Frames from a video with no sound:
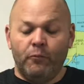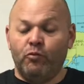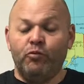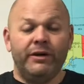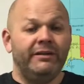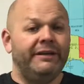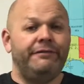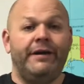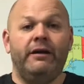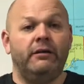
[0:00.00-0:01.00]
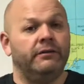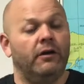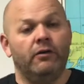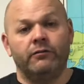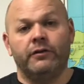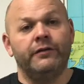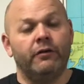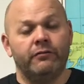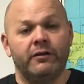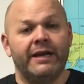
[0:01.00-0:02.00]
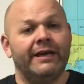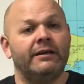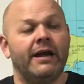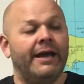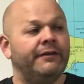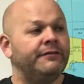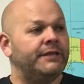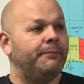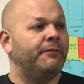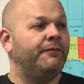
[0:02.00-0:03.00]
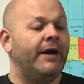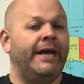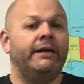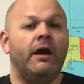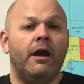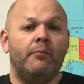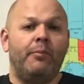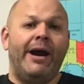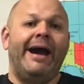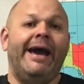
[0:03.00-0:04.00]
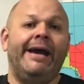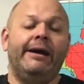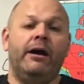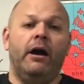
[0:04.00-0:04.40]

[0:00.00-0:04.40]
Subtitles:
really failed over and over again, kind of typified by